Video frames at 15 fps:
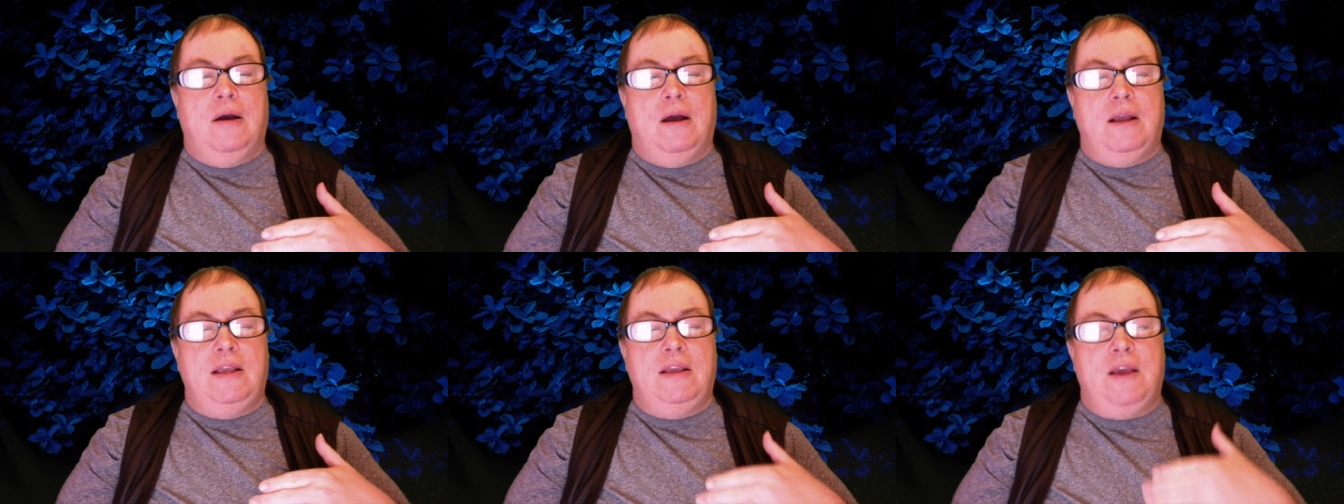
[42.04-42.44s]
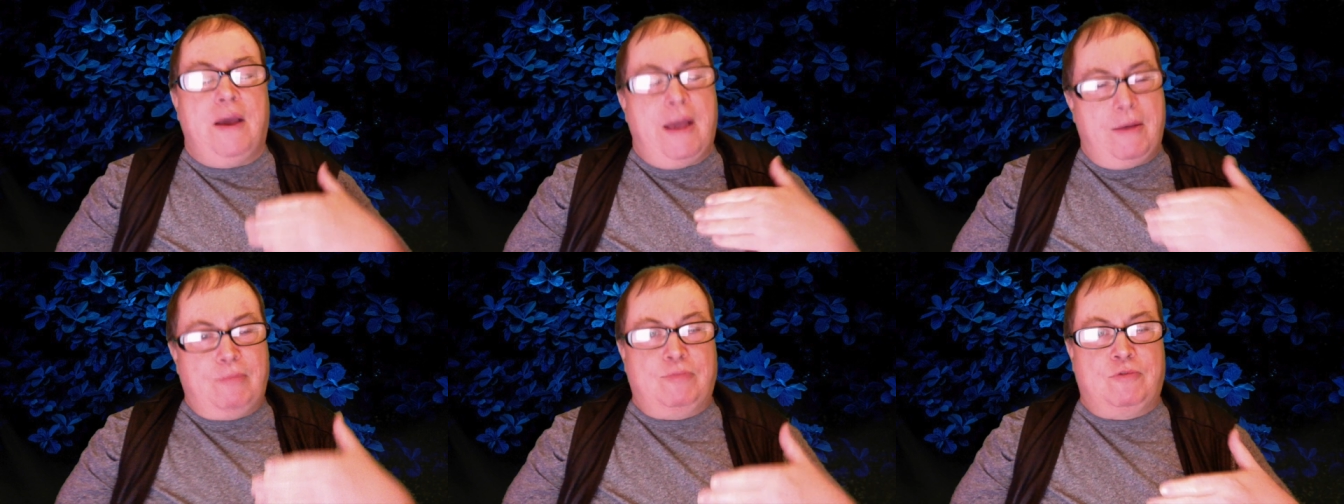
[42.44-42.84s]
you
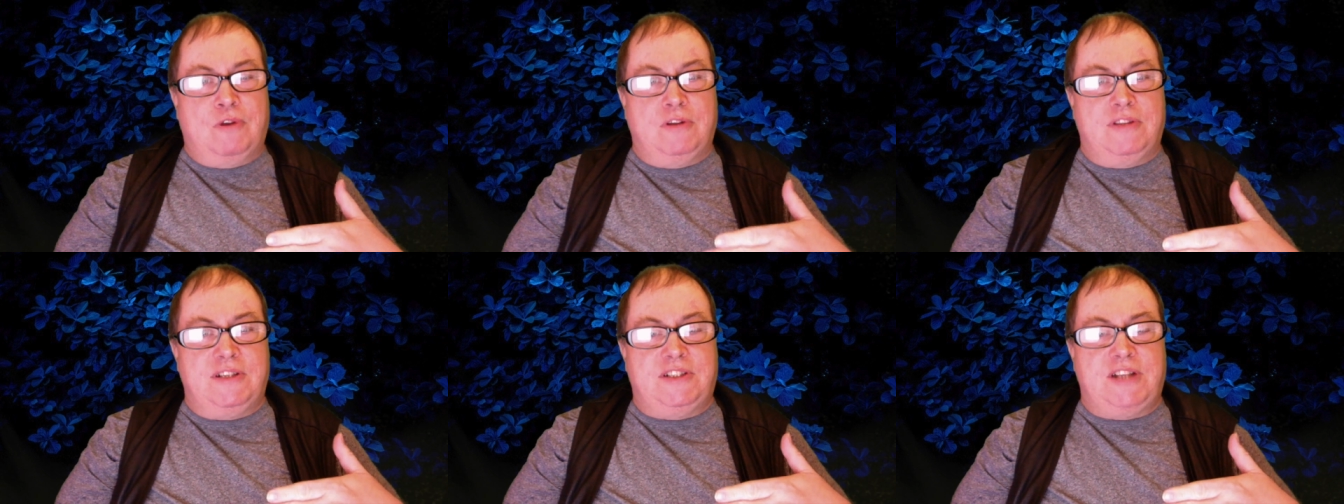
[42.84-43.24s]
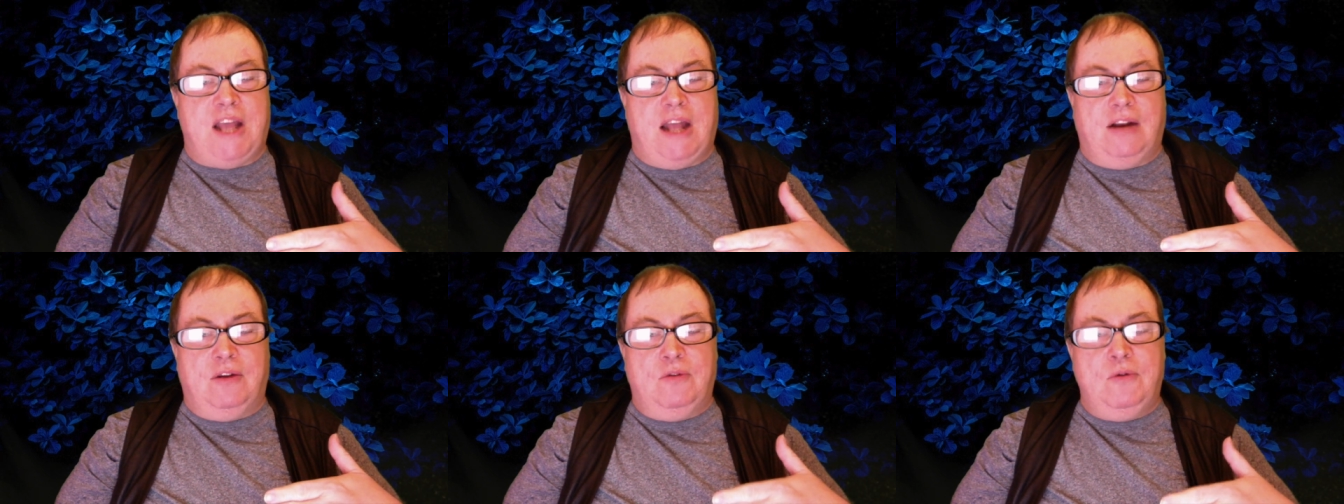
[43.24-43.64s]
help grow the
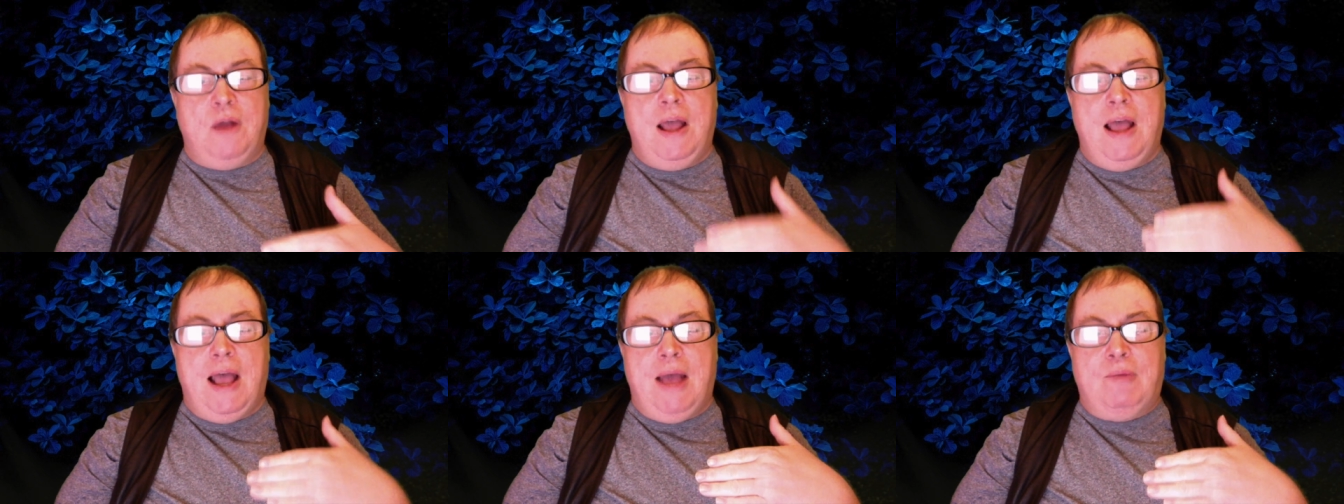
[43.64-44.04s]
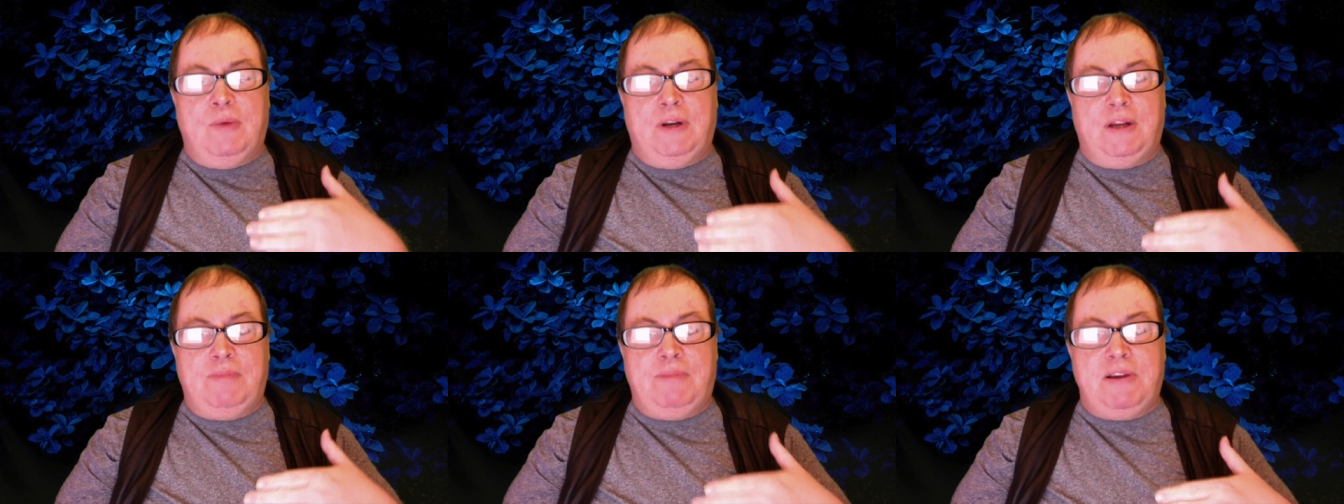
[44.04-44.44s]
channel, and
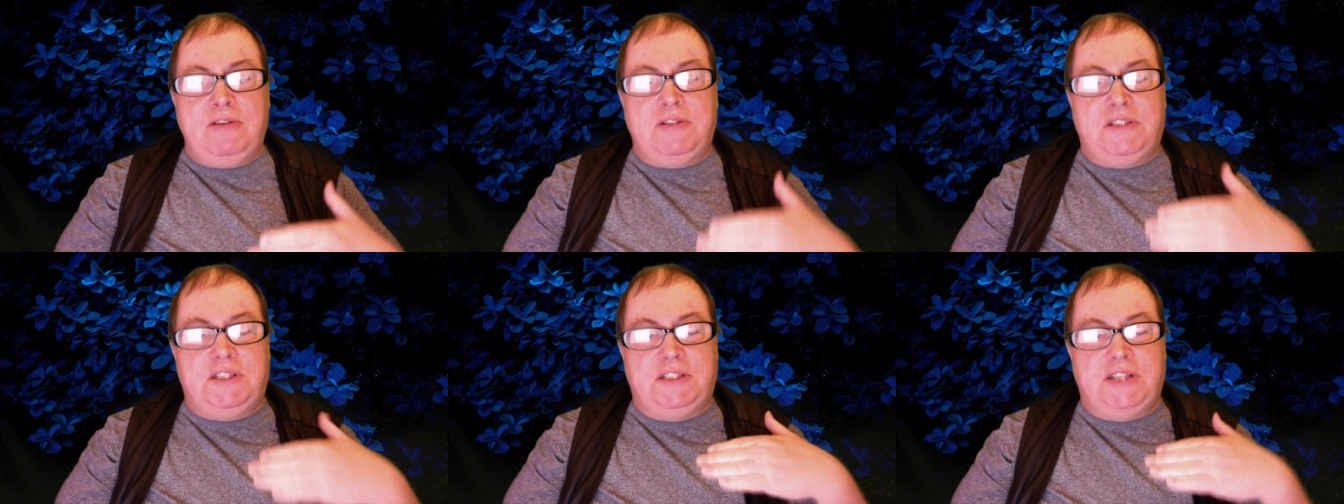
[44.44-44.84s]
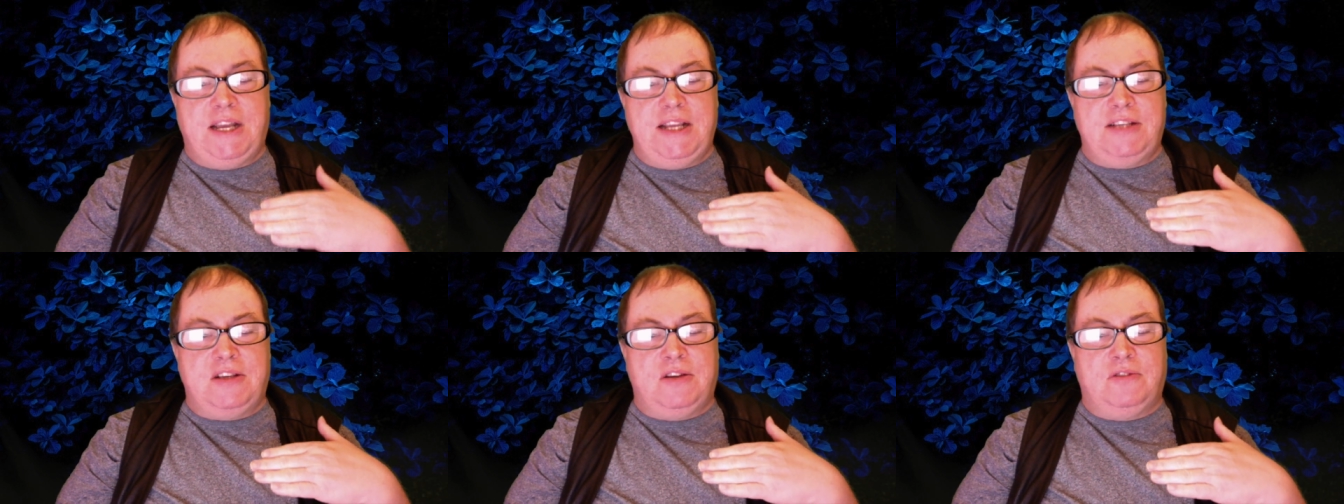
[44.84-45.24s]
when I post
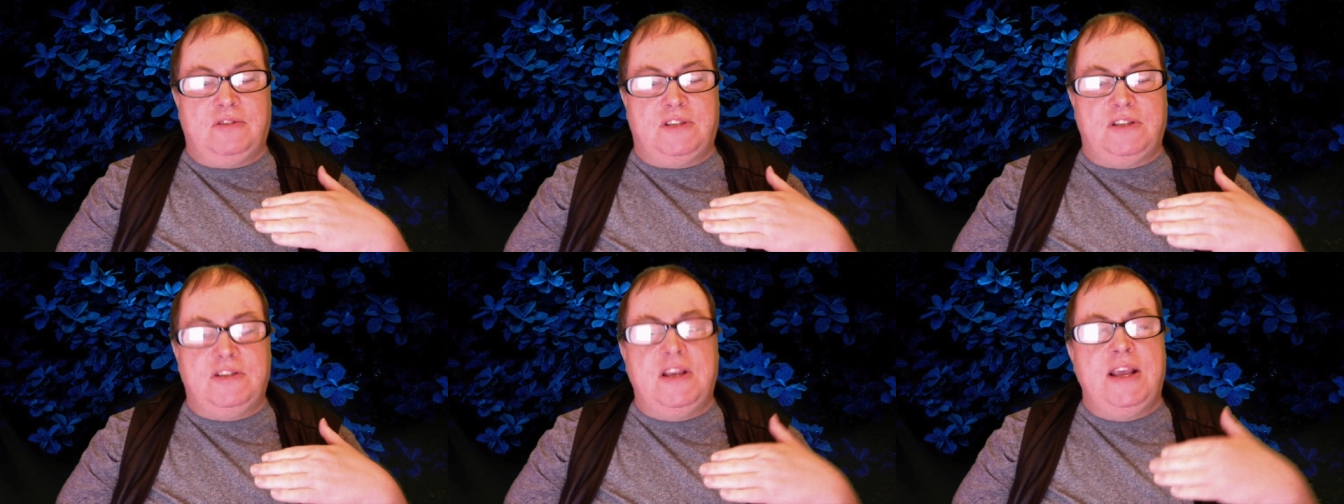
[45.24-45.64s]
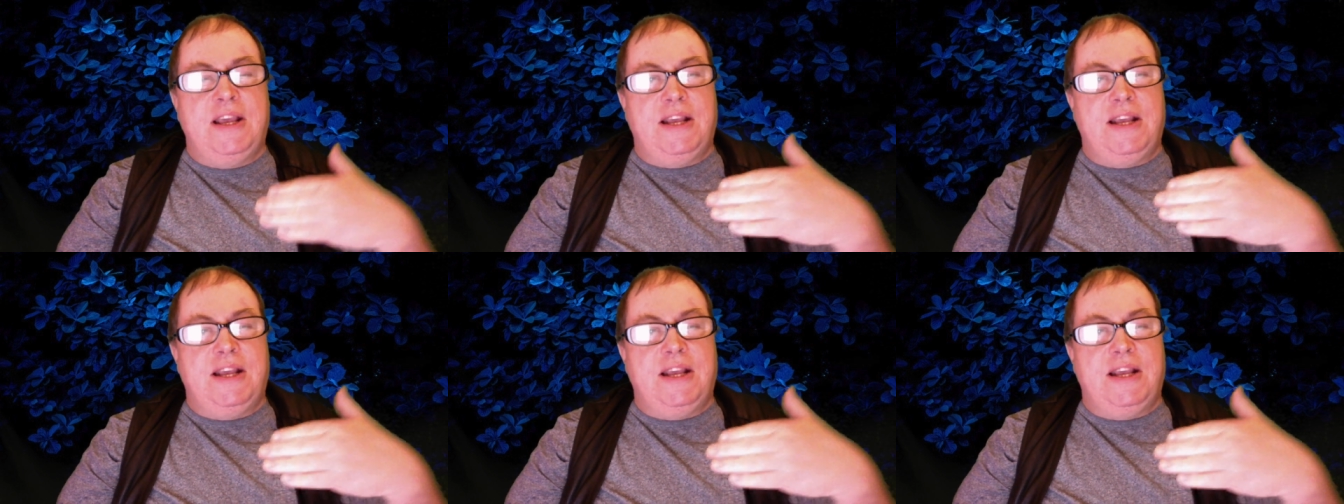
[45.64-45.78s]
today's answers